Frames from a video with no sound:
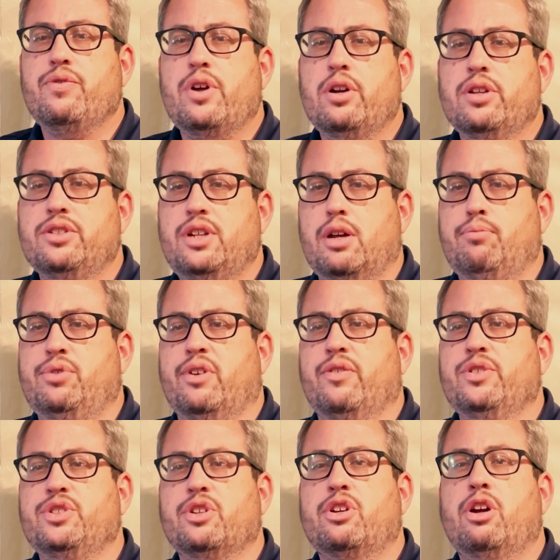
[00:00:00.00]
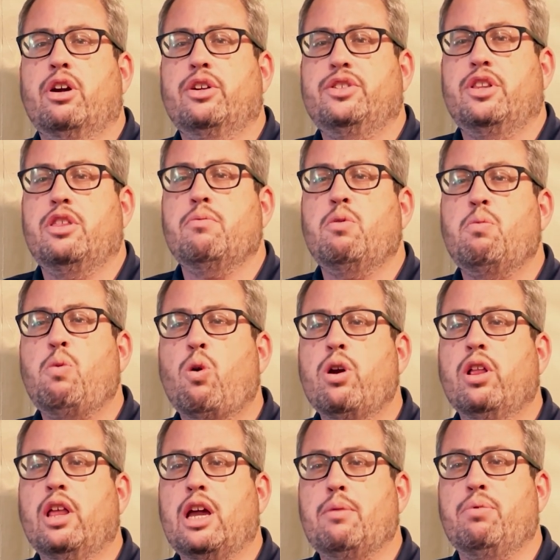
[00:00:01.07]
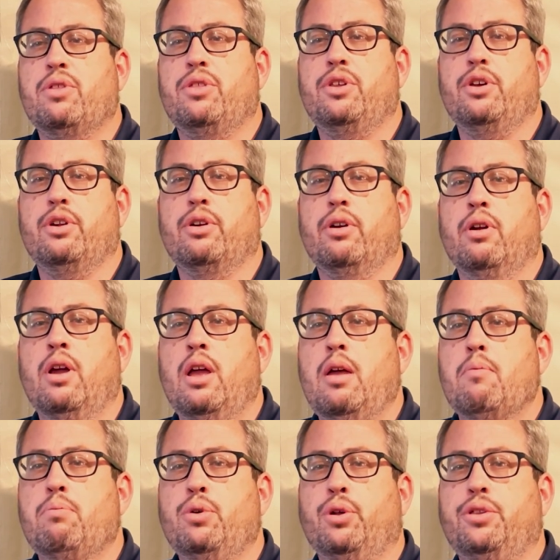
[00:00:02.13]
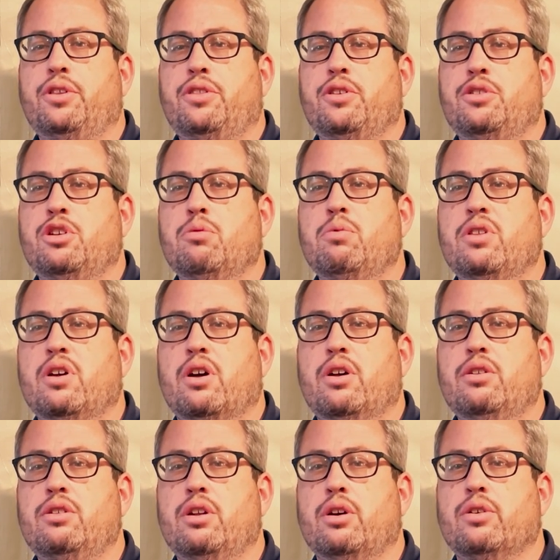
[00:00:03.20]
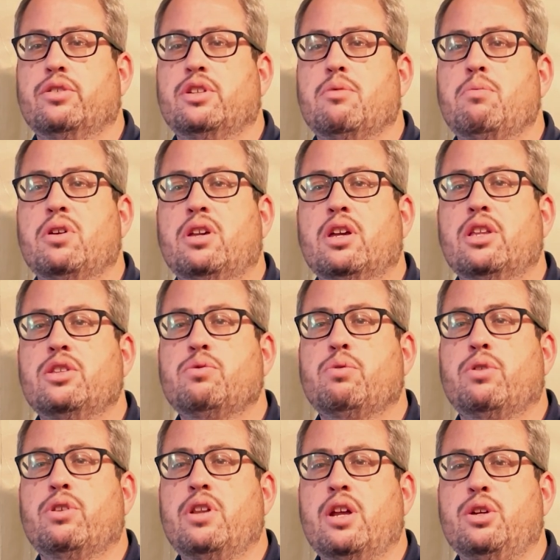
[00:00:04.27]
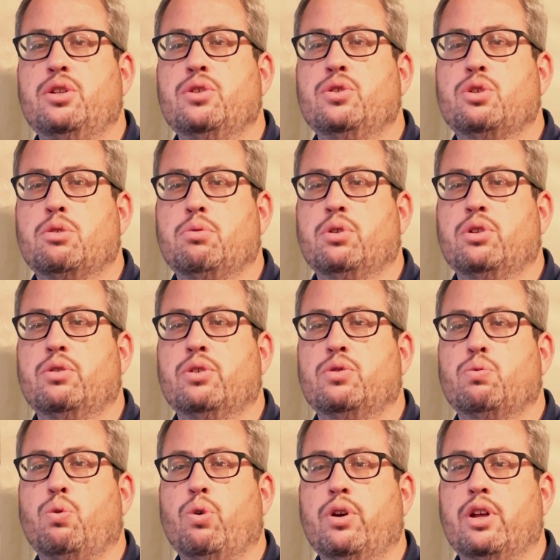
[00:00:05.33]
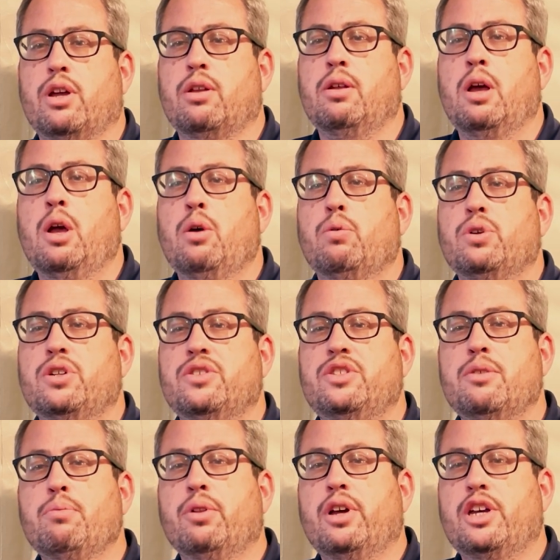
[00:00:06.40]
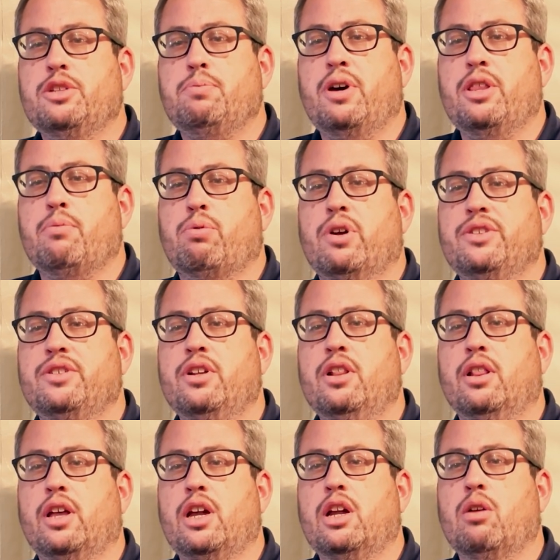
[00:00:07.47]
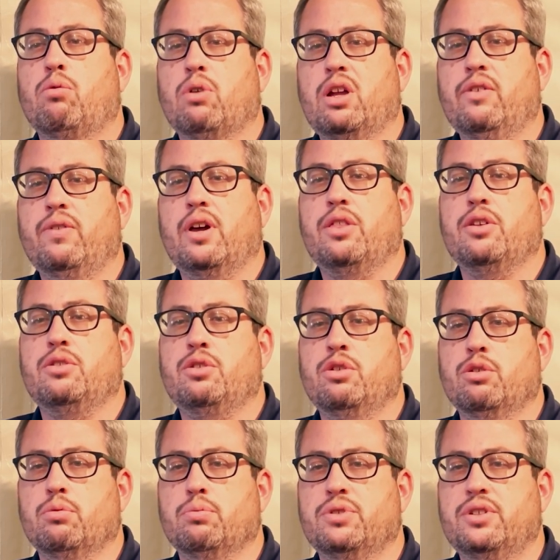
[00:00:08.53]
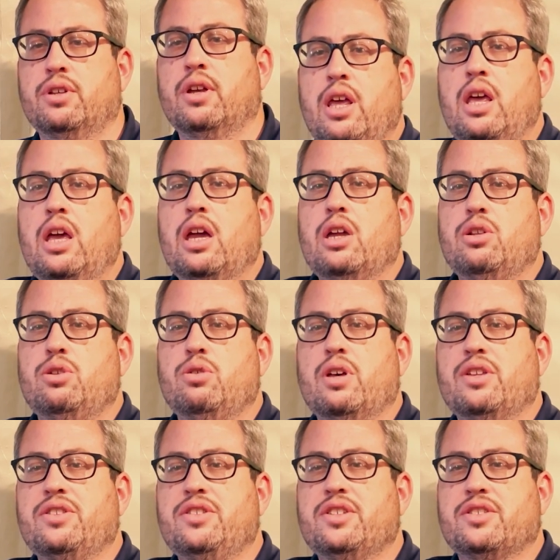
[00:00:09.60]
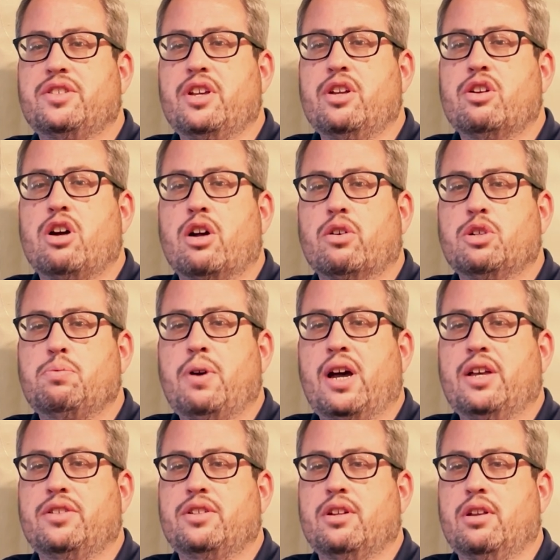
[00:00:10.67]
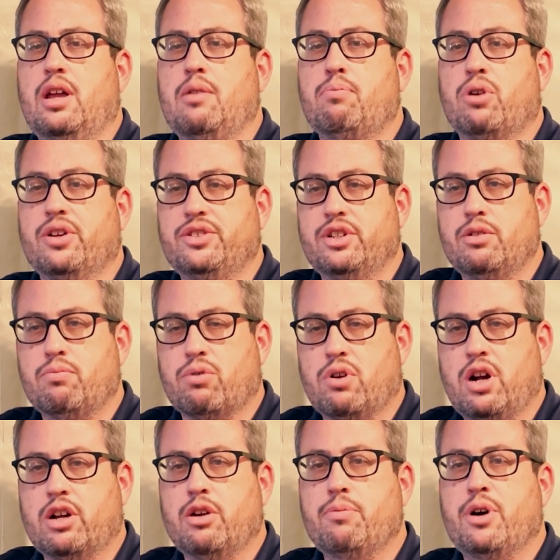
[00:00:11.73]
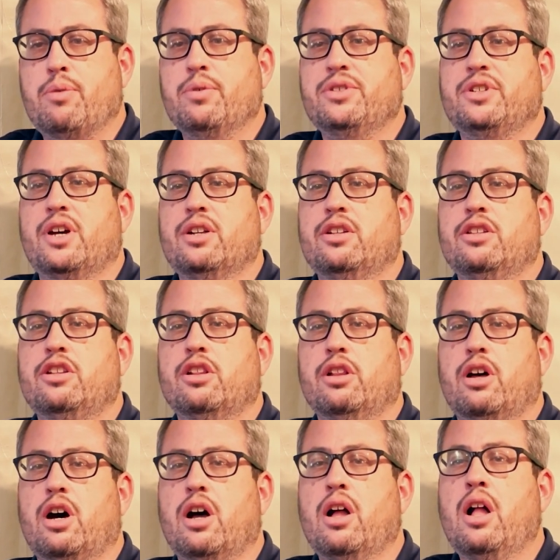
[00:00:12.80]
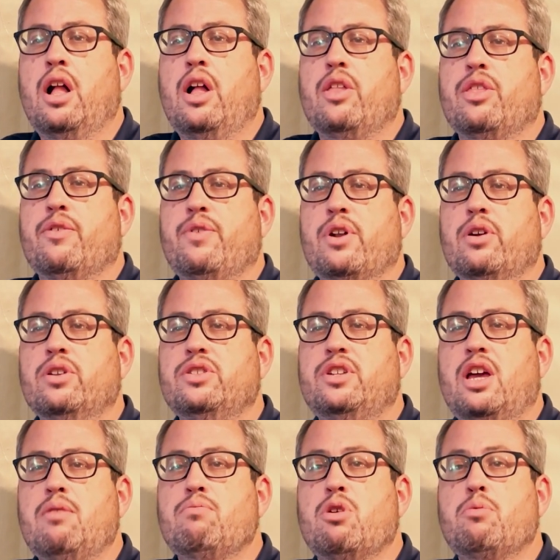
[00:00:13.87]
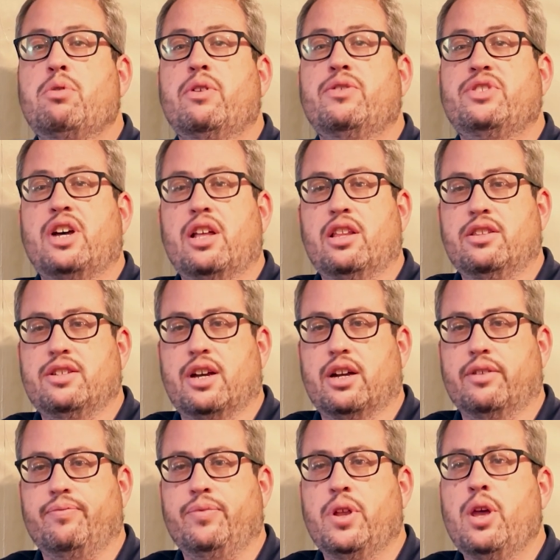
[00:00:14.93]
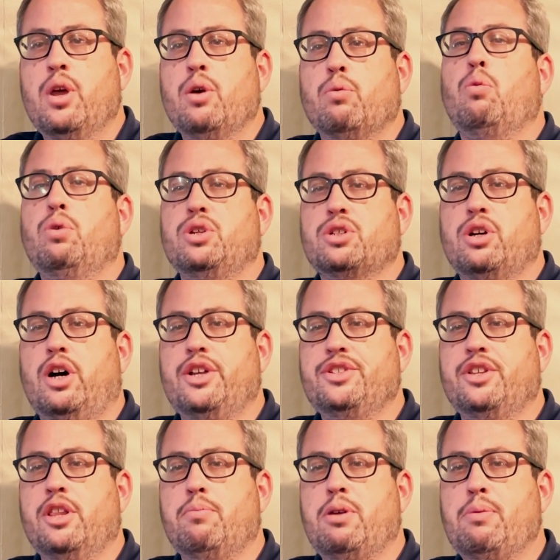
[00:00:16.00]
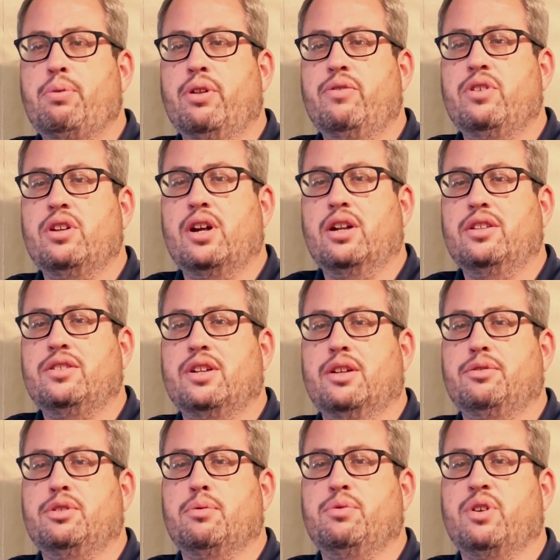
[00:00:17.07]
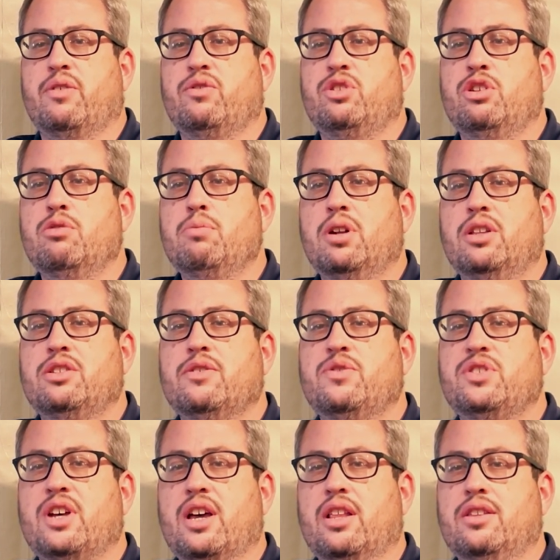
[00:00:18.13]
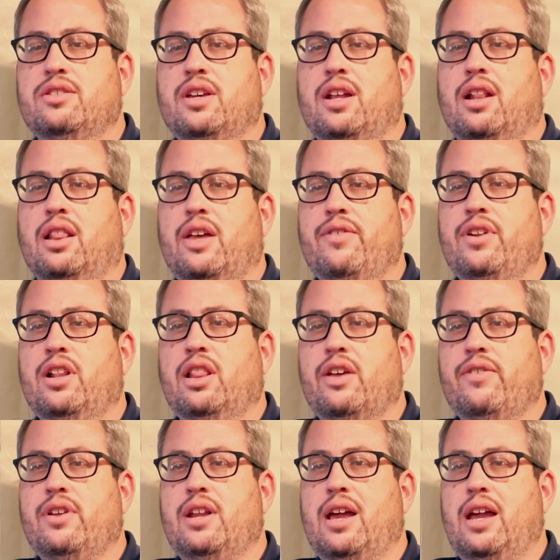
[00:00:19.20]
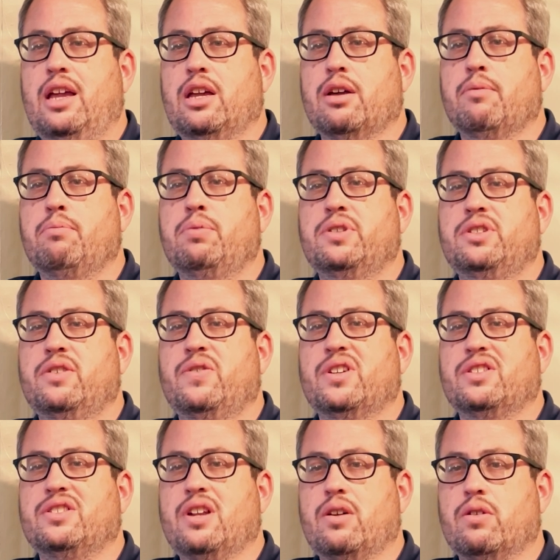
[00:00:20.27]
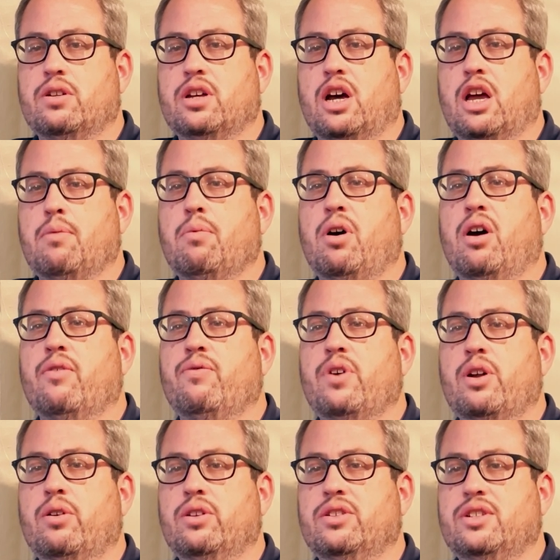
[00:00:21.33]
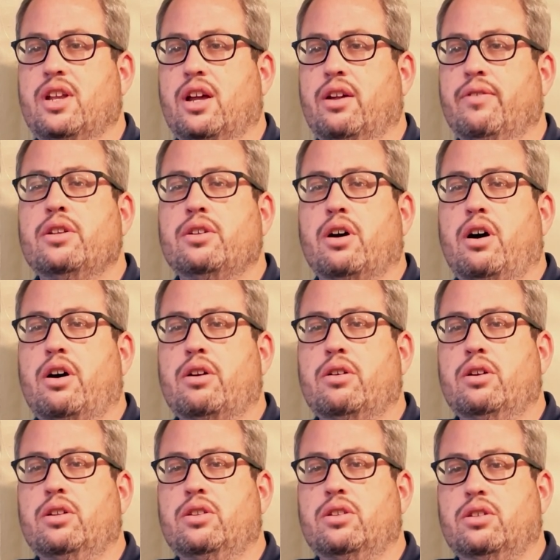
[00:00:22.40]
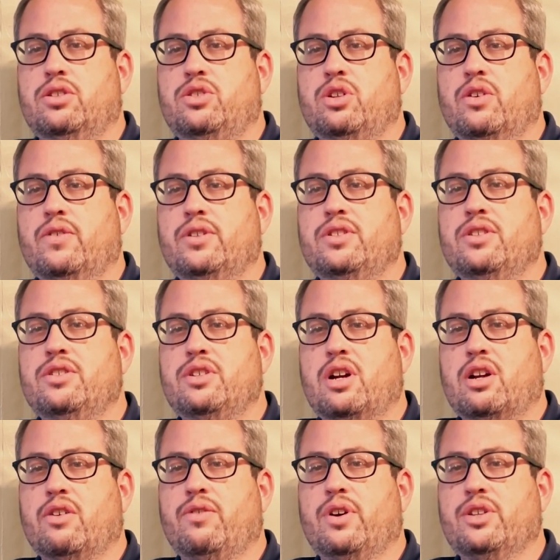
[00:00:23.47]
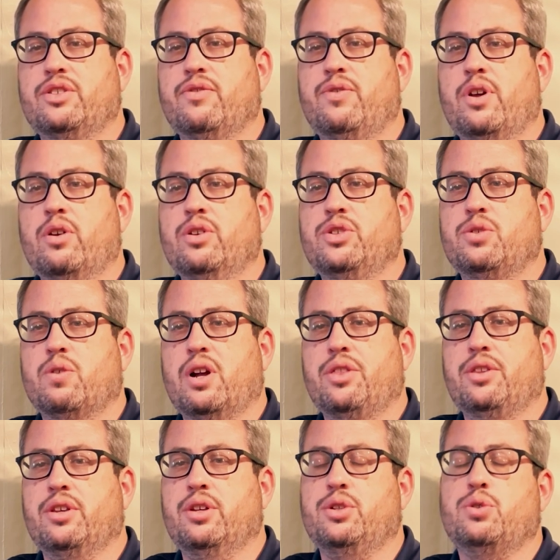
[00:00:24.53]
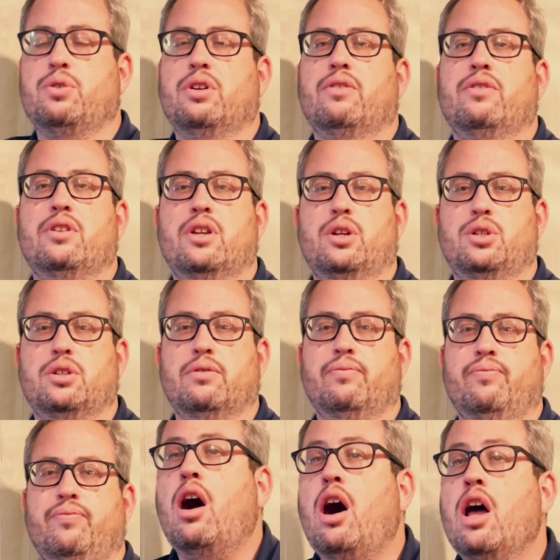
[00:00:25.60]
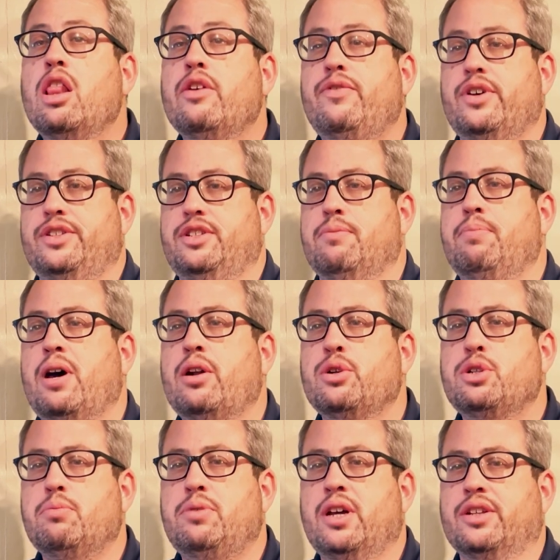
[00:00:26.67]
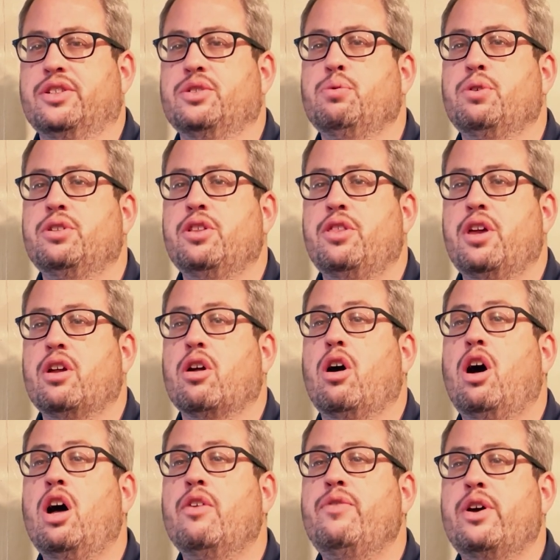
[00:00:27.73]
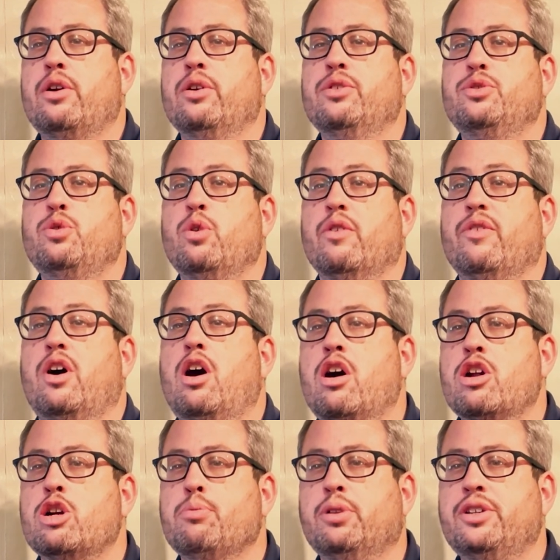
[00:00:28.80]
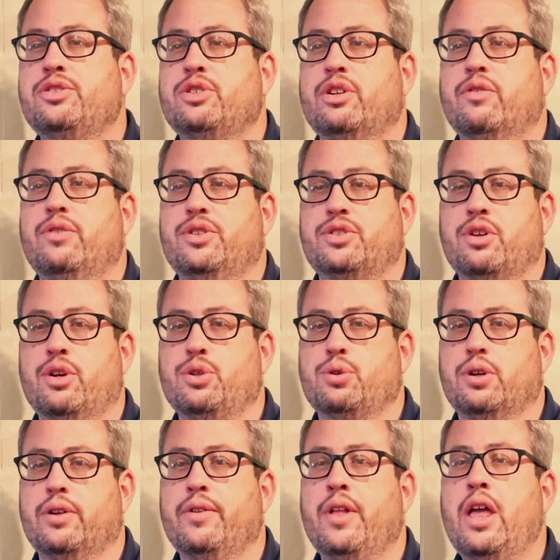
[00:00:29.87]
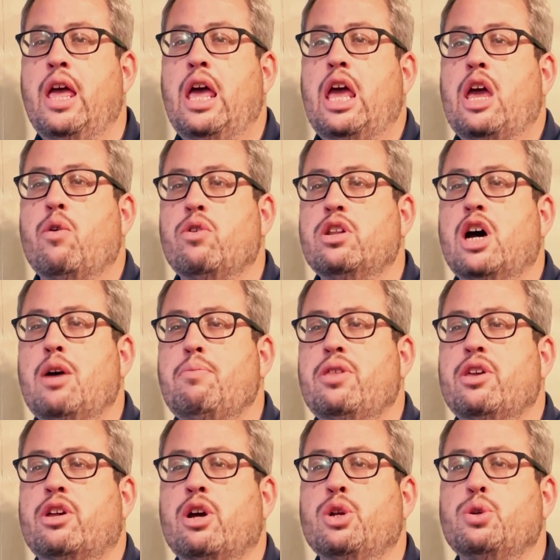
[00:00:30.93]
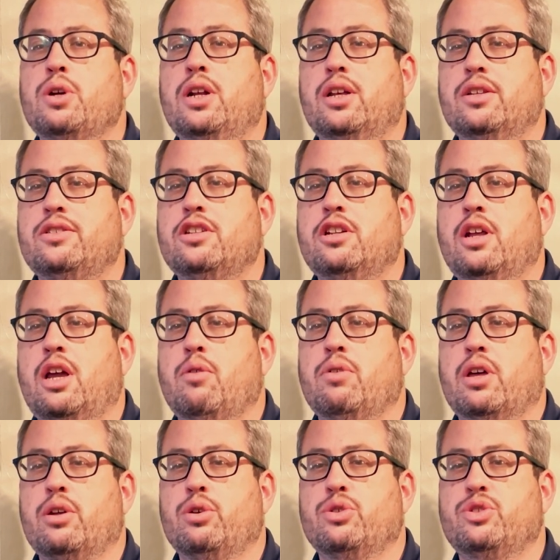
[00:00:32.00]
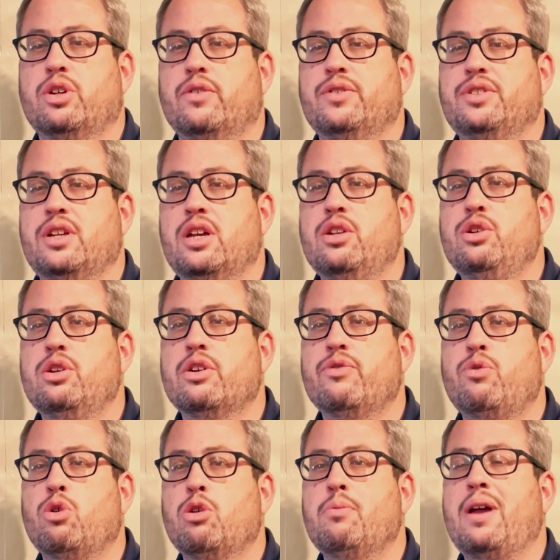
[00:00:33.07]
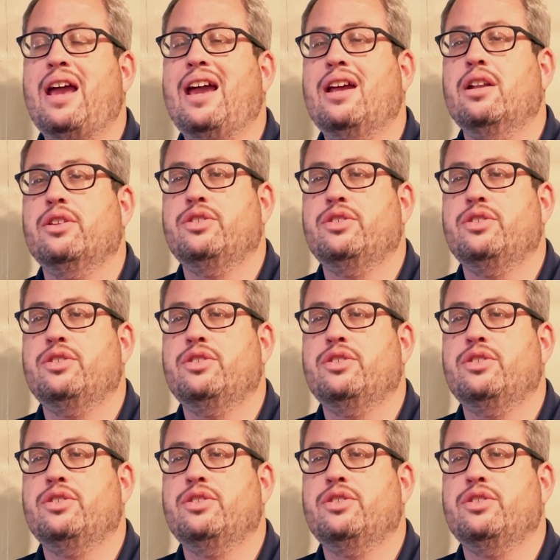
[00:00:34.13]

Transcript: Veterans Day observance occurs at the Memorial Amphitheater built at the Tomb of the Unknowns and begins with the nation's tribute to its war dead, which is symbolized by the President laying a wreath at the tombs. In 2016, Congress passed and President Barack Obama signed into law the Veterans Day Moment of Silence Act, which calls on the people of the United States to observe 2 minutes of silence at 11:11 a.m. Pacific Standard Time on Veterans Day to honor the service and sacrifice of veterans throughout the history of the nation. All of us at Battleship Texas want to thank all veterans who have honorably served this country. It would not be the country it is today without your service in uniform and